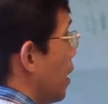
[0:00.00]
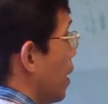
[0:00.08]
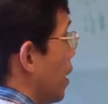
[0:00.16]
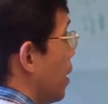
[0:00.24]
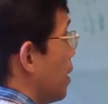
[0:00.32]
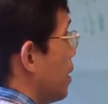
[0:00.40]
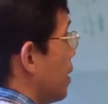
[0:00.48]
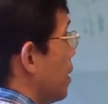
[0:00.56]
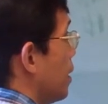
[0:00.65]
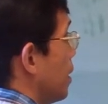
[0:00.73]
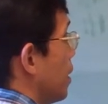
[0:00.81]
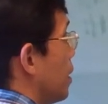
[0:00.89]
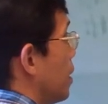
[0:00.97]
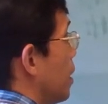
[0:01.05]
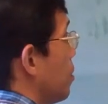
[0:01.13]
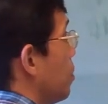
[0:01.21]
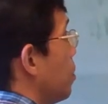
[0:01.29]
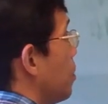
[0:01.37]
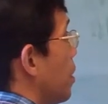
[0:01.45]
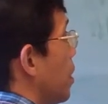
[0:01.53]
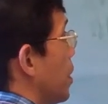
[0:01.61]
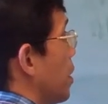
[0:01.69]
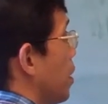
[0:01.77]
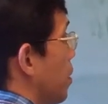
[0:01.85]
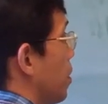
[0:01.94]
and double
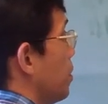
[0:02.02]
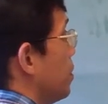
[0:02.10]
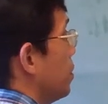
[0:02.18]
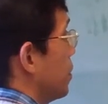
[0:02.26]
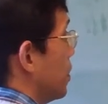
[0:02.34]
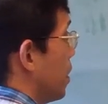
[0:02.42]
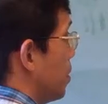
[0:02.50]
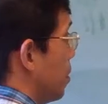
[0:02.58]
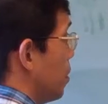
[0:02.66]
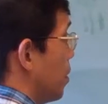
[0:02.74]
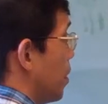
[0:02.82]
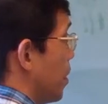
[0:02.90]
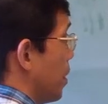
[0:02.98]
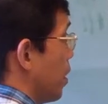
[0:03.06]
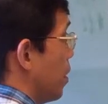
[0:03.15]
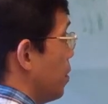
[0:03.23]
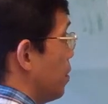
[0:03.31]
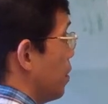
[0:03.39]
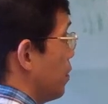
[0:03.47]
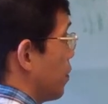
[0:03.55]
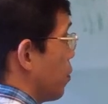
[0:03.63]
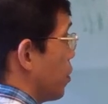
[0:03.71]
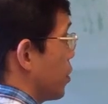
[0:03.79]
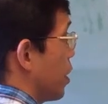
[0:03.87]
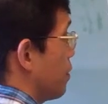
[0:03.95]
bond O, of
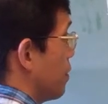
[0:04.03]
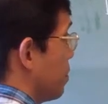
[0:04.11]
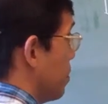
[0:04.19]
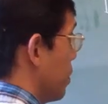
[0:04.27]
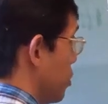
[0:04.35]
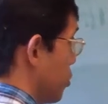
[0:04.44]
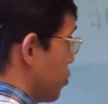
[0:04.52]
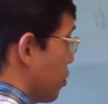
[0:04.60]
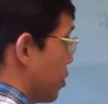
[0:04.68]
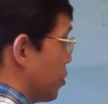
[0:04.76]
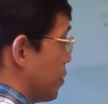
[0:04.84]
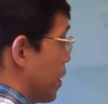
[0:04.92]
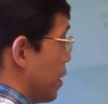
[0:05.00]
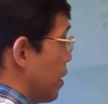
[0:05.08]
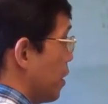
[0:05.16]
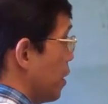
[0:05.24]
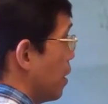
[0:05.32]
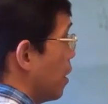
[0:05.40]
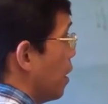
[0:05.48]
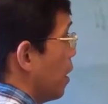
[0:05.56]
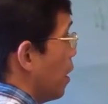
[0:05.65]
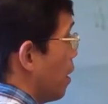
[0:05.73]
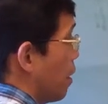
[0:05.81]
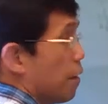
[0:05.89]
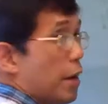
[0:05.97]
course you have a plus charge there.
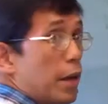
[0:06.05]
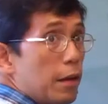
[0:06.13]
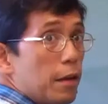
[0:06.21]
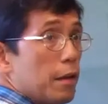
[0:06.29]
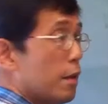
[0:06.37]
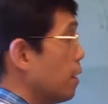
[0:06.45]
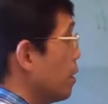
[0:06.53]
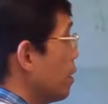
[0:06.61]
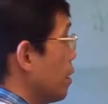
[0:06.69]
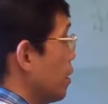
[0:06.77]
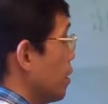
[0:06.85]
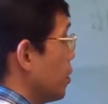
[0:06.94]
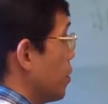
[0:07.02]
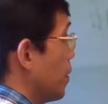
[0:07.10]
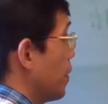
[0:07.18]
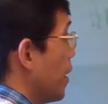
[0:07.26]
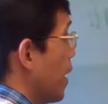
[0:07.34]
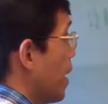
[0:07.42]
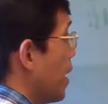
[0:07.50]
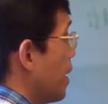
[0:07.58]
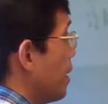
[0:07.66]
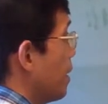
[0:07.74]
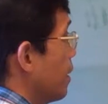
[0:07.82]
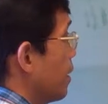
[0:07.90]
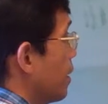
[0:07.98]
Alright, so that
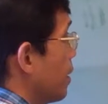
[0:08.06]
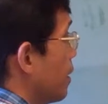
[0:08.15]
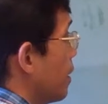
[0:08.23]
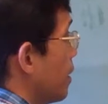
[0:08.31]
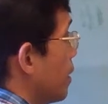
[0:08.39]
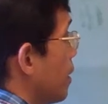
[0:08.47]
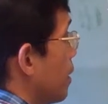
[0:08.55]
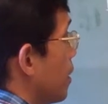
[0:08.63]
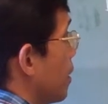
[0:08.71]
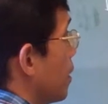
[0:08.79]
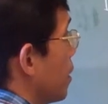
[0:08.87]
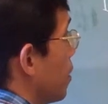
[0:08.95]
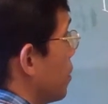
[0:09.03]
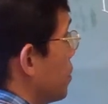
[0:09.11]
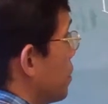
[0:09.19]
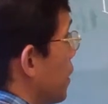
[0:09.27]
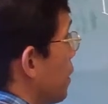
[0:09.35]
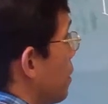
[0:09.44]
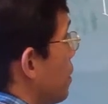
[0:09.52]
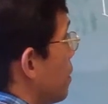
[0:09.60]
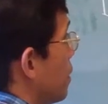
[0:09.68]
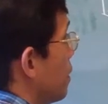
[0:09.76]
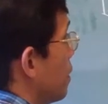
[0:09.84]
goes there.